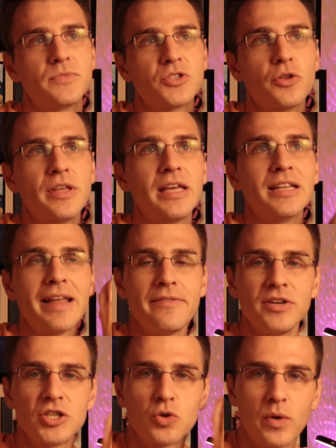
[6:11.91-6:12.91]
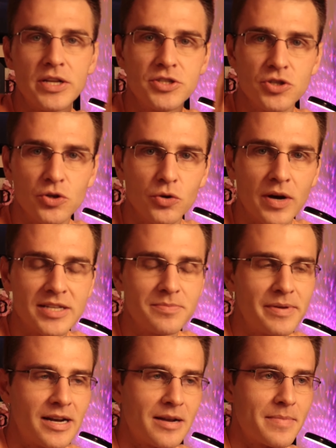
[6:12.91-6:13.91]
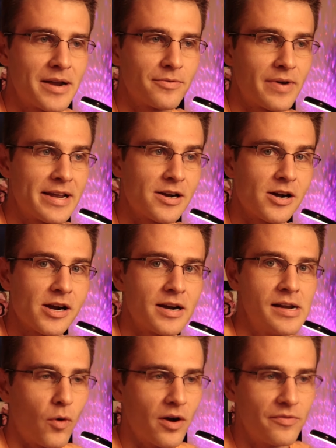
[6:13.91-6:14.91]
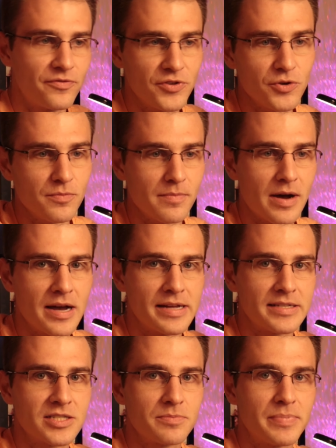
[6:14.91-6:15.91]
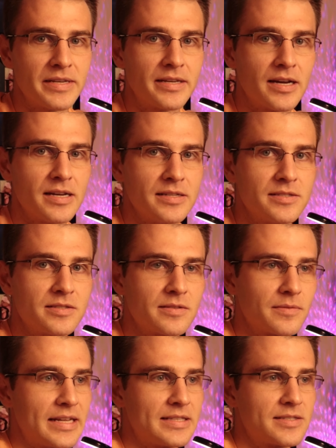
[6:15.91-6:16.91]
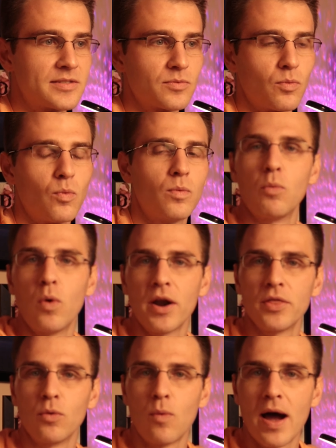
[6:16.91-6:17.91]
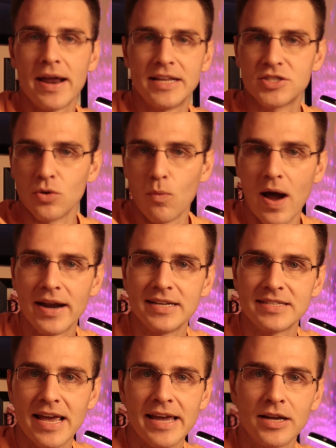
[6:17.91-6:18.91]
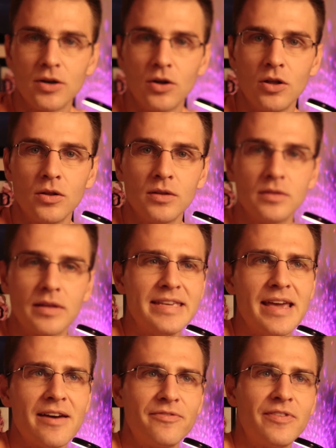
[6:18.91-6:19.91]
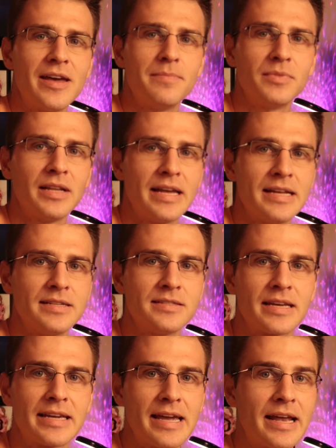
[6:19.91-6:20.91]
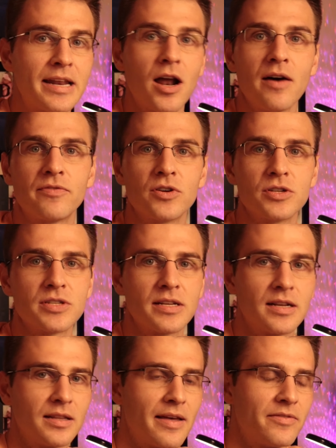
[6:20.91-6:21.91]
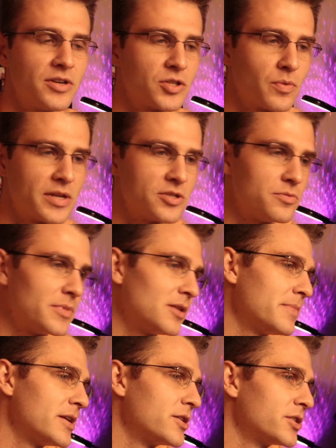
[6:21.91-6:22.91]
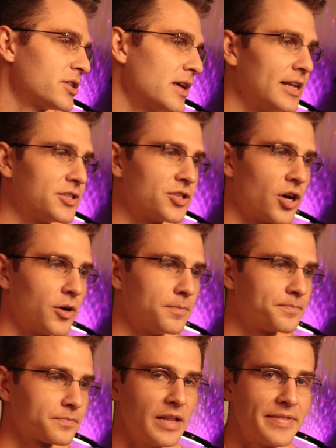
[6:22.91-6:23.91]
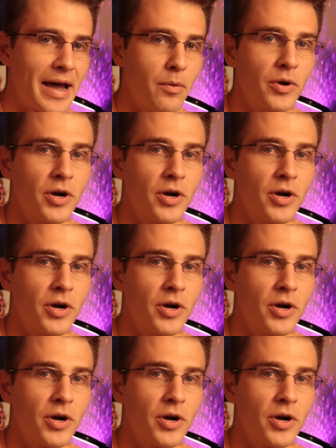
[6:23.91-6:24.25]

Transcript: so the 11 to 22 has been on my radar for a few months because it's it's the widest angle EFM lens that Canon offers at 11 to 22mm. And so that